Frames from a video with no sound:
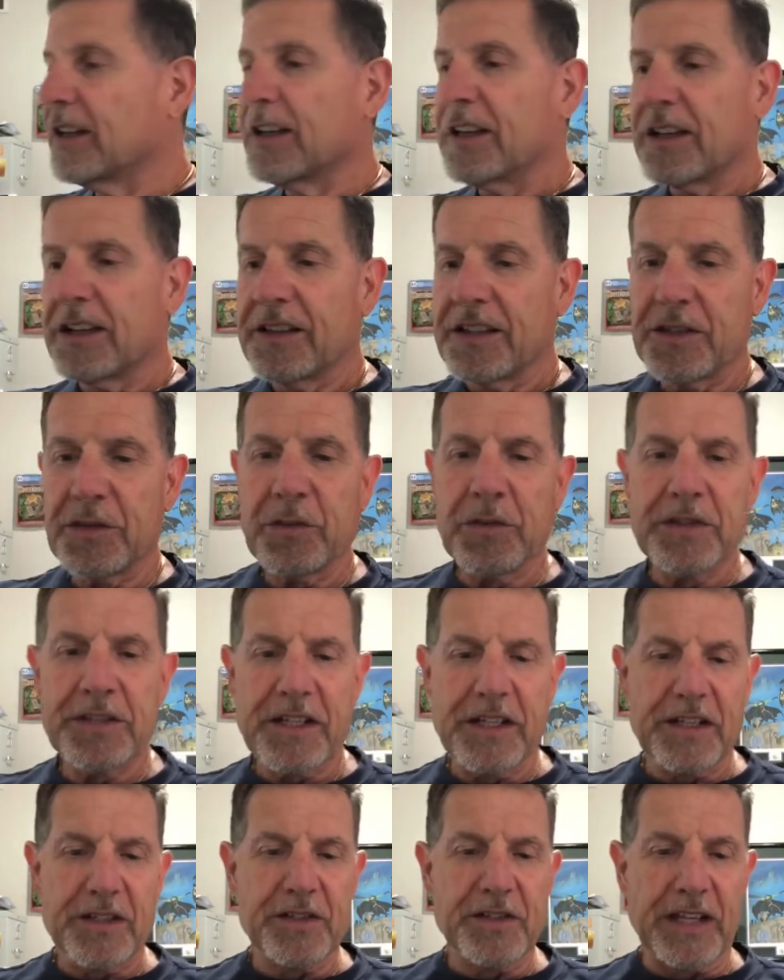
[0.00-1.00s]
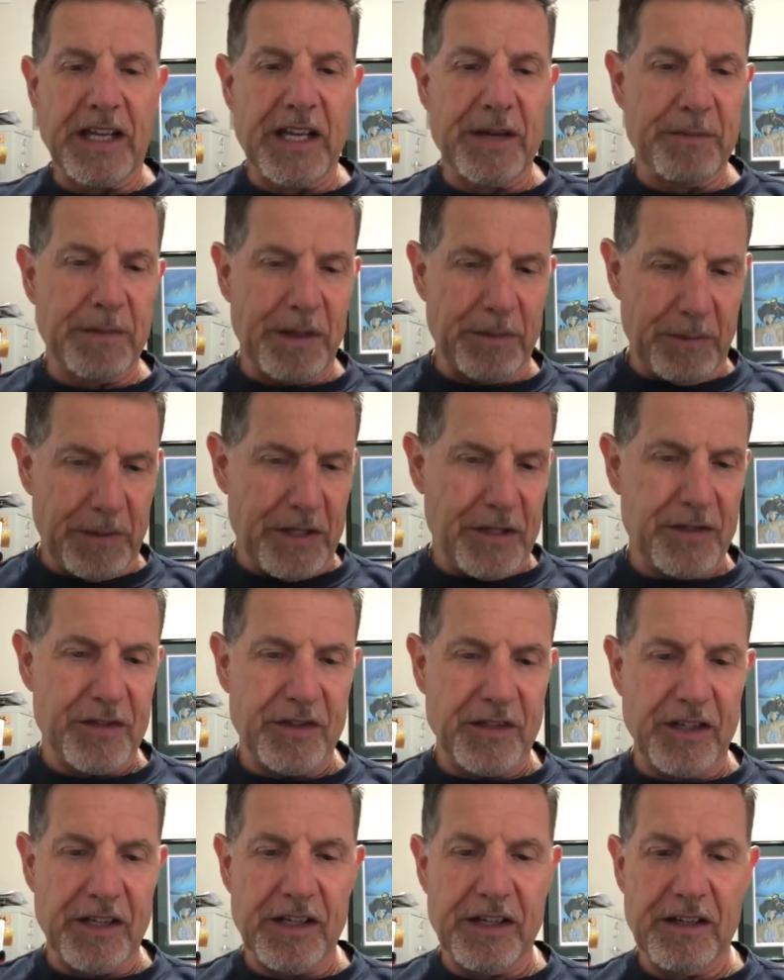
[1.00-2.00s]
This one's going to stay in my
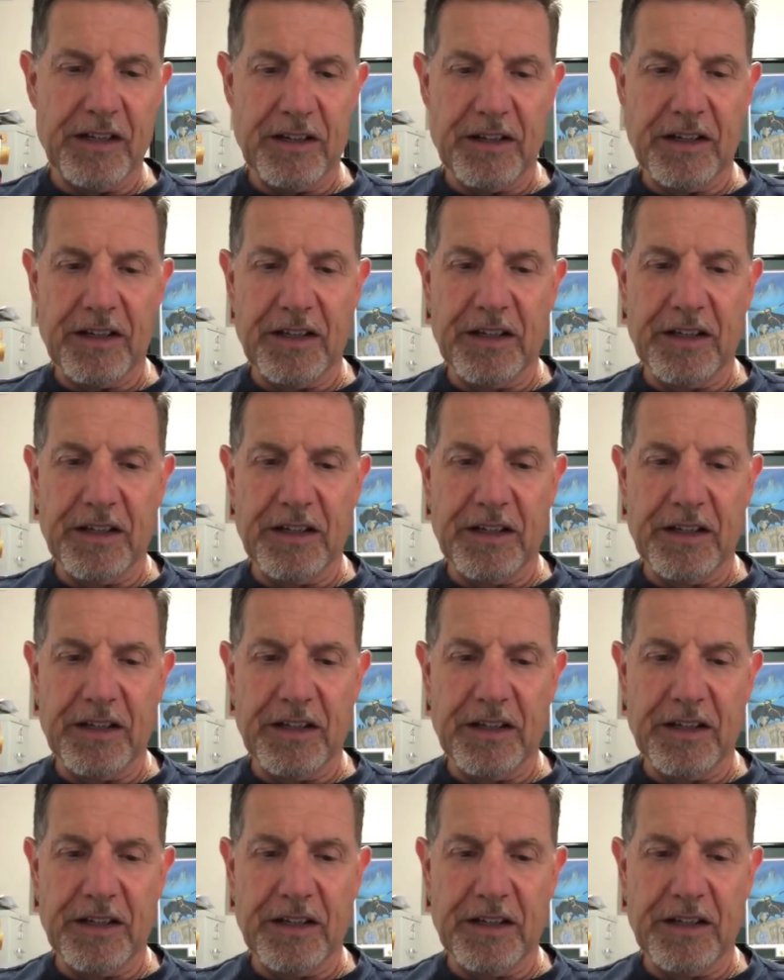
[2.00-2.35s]
PC